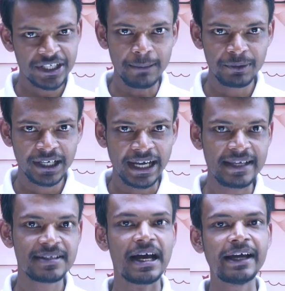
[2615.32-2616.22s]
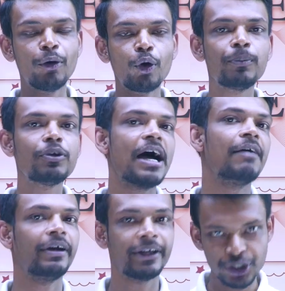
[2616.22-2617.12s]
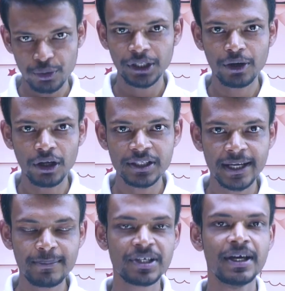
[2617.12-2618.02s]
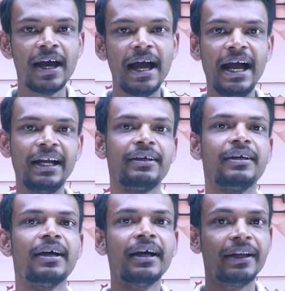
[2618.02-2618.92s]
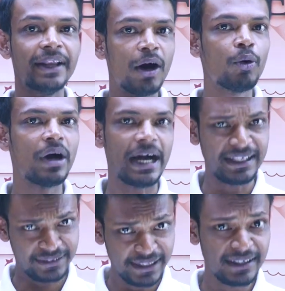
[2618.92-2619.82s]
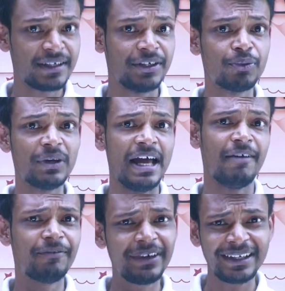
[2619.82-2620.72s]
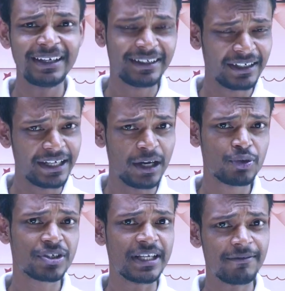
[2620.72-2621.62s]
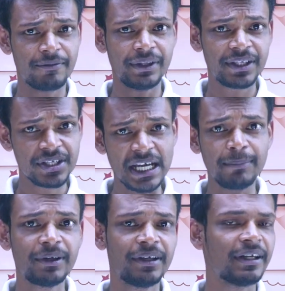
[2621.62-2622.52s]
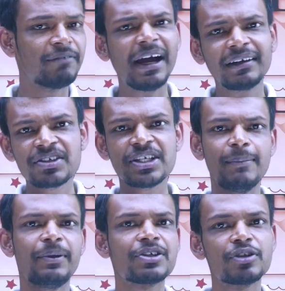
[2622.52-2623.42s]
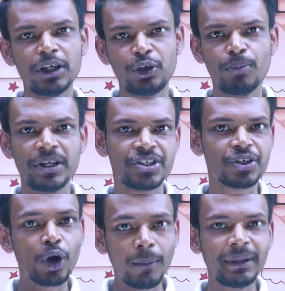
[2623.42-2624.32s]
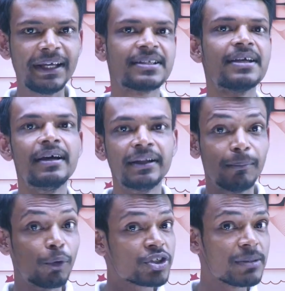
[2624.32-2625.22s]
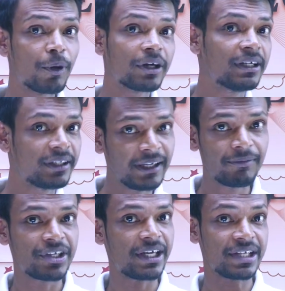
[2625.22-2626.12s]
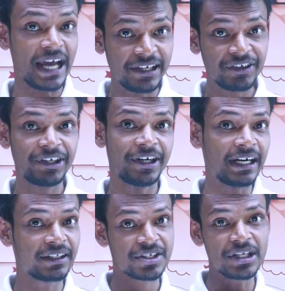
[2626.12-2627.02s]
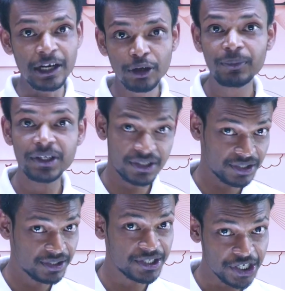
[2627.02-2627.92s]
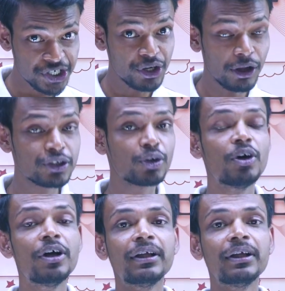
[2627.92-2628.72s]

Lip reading: chapter, guys. I hope you have understood the concepts, and now I think you will have very little doubts left with this chapter. In fact, this chapter is not too much complex. The most important thing, which I iterated at the start of this discussion also,